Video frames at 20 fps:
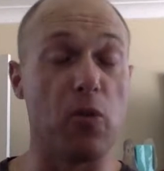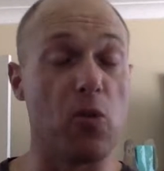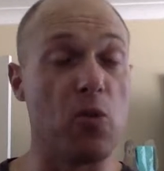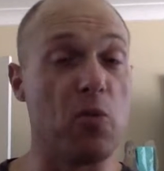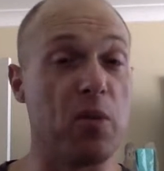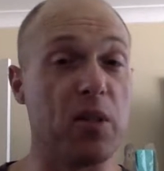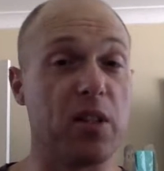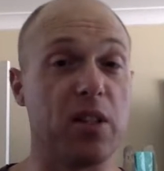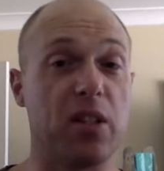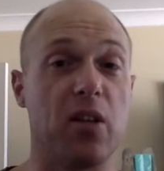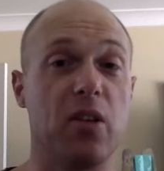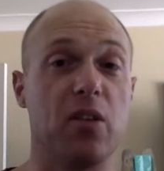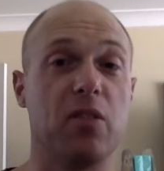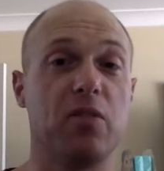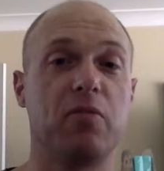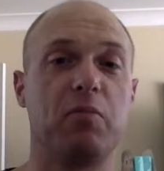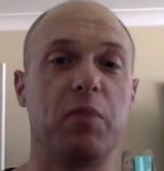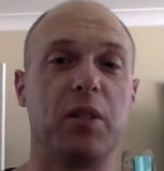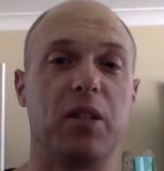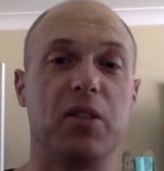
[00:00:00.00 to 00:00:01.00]
for
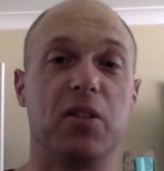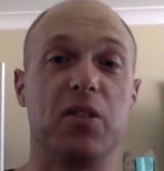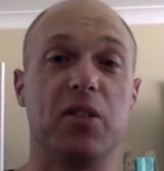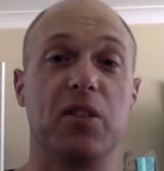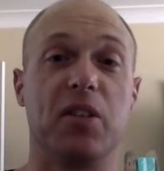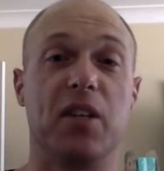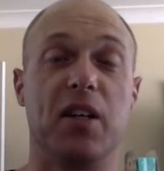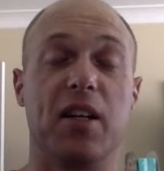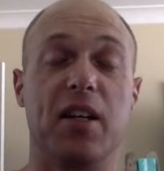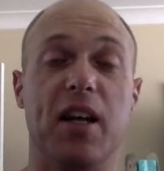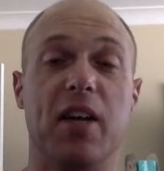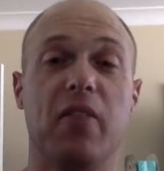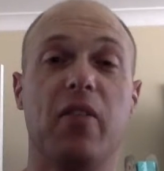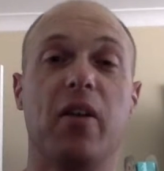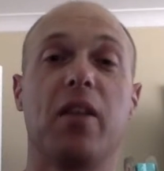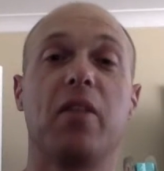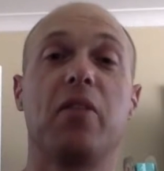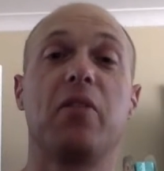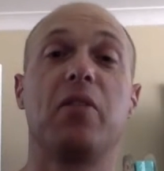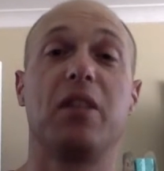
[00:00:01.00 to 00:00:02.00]
myself, because you've got enough
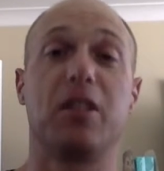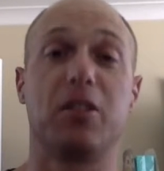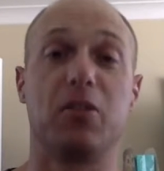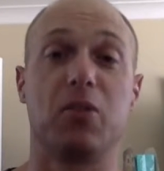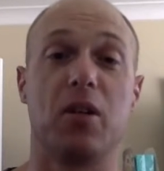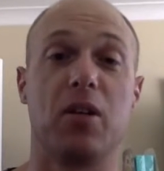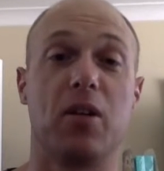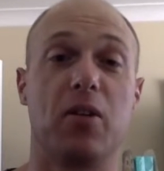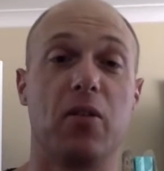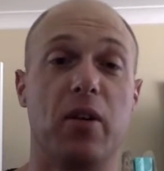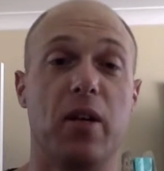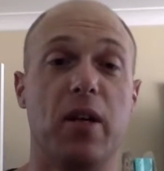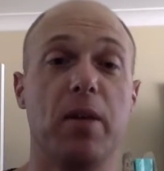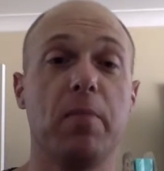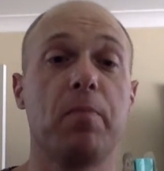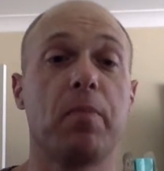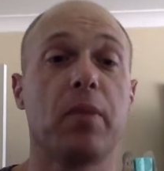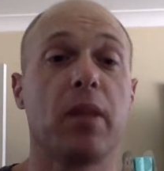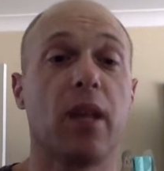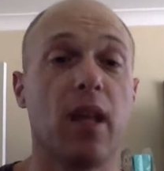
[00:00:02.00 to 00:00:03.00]
other things running
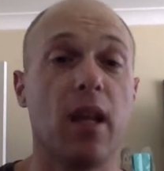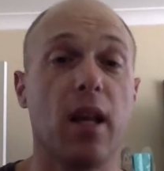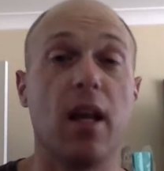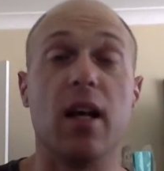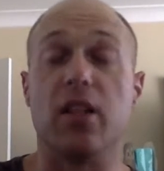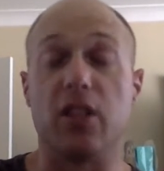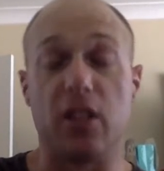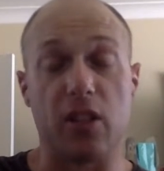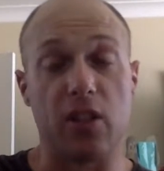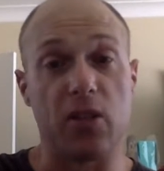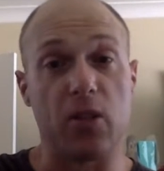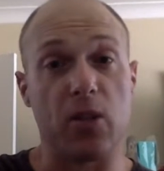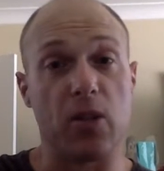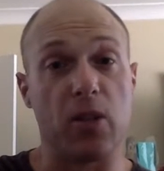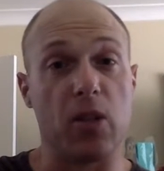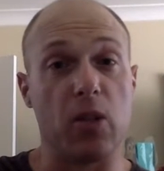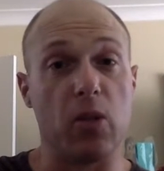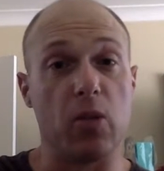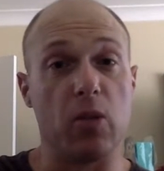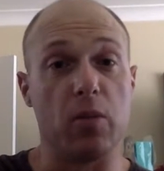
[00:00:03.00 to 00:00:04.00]
around, just
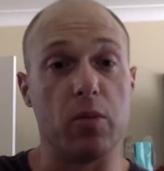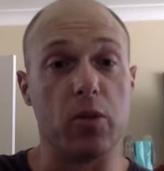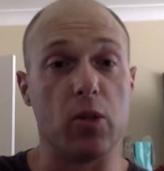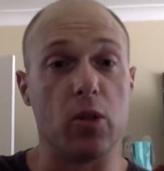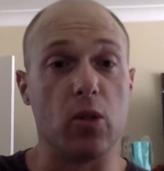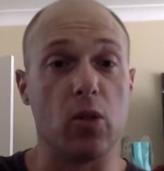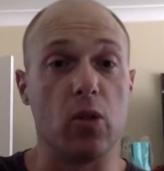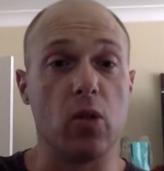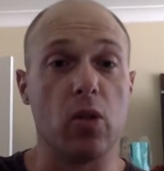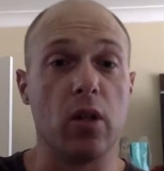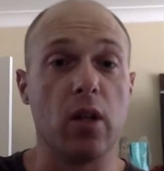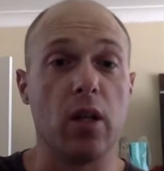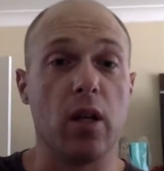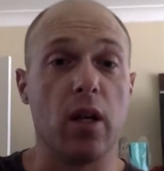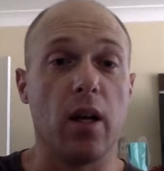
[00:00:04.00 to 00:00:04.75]
like you, I'm sure.